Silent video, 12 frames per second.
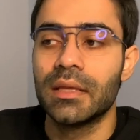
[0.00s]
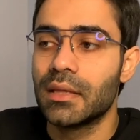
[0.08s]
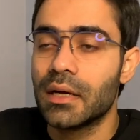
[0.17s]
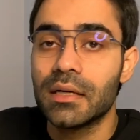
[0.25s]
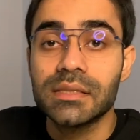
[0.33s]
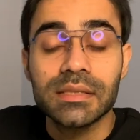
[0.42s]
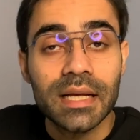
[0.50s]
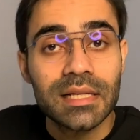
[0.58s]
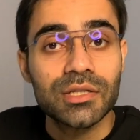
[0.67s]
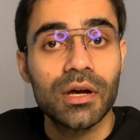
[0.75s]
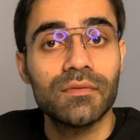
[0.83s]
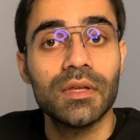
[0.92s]
the
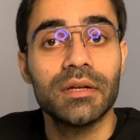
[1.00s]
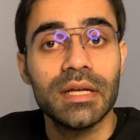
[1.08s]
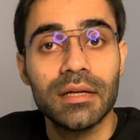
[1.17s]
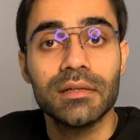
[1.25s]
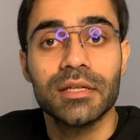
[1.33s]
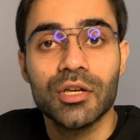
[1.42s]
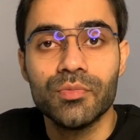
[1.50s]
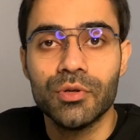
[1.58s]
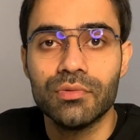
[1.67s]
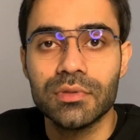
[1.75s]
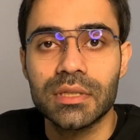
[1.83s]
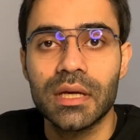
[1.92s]
cells of the renal
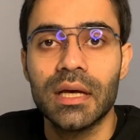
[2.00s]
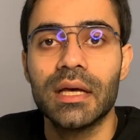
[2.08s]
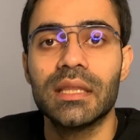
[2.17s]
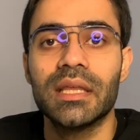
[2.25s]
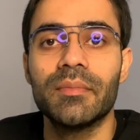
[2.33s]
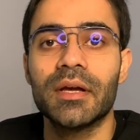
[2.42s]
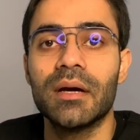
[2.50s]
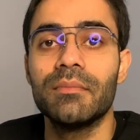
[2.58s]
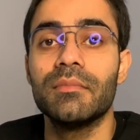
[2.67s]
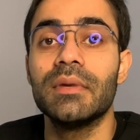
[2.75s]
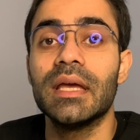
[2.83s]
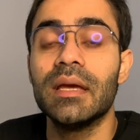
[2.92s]
tubules, they
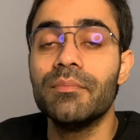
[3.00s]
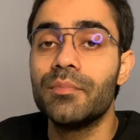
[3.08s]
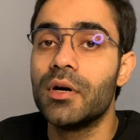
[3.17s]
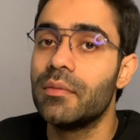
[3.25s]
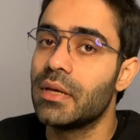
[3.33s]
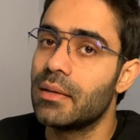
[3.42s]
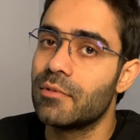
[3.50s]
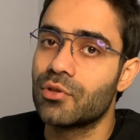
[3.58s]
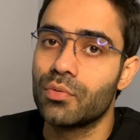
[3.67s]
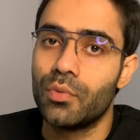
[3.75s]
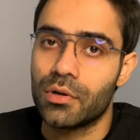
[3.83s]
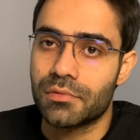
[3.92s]
become impermeable
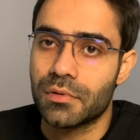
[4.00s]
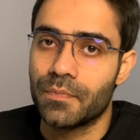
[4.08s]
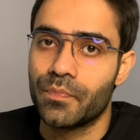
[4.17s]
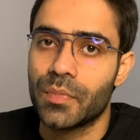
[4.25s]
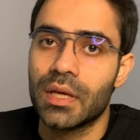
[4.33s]
to water,